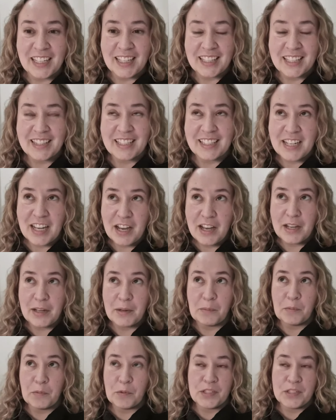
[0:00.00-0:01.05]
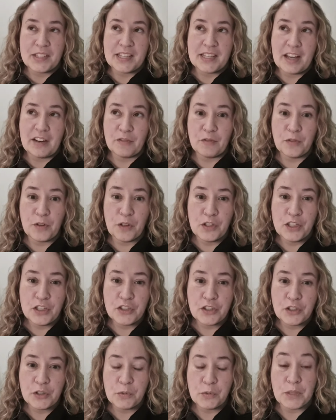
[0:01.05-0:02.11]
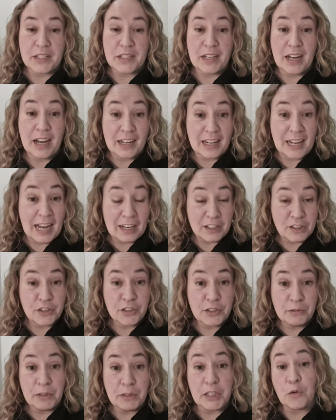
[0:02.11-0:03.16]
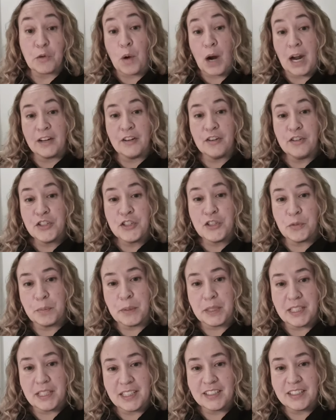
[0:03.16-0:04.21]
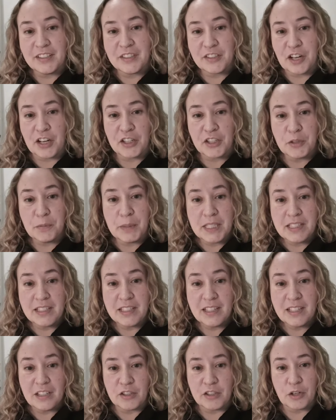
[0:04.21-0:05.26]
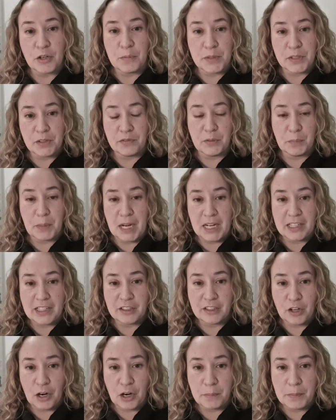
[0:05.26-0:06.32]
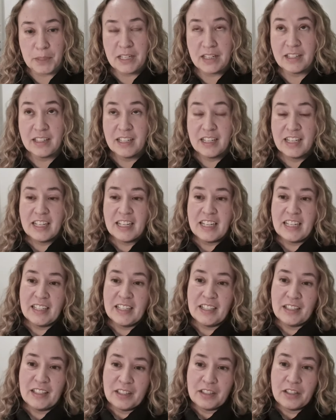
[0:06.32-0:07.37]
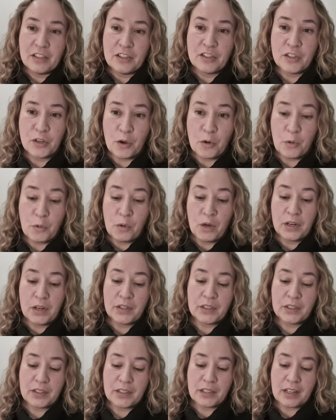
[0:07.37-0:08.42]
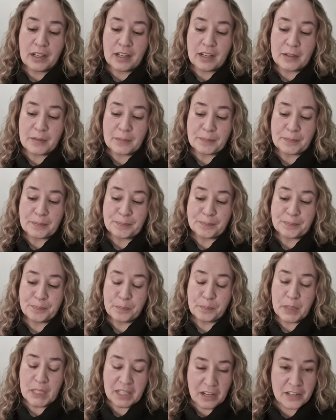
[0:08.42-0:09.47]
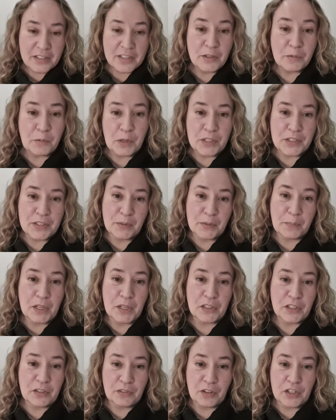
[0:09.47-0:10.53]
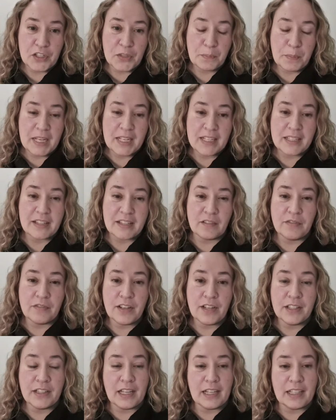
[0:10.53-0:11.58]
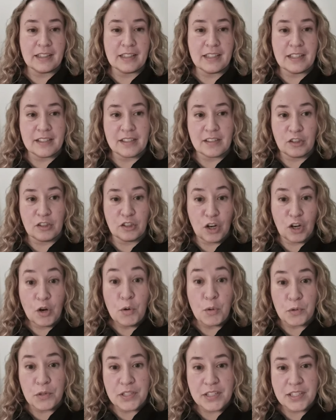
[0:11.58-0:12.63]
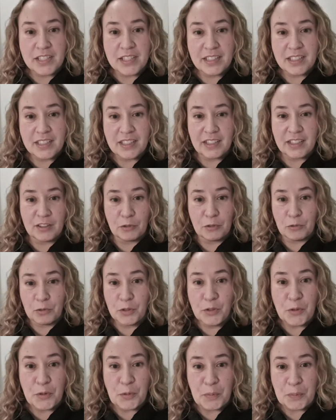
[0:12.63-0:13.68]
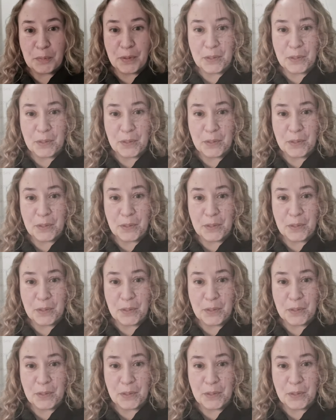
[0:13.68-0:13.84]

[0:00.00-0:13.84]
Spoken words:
at the time was that furniture was not actually required to be documented in terms of embodied carbon. So because it was the bulk of our space, it felt like this ghost in the room,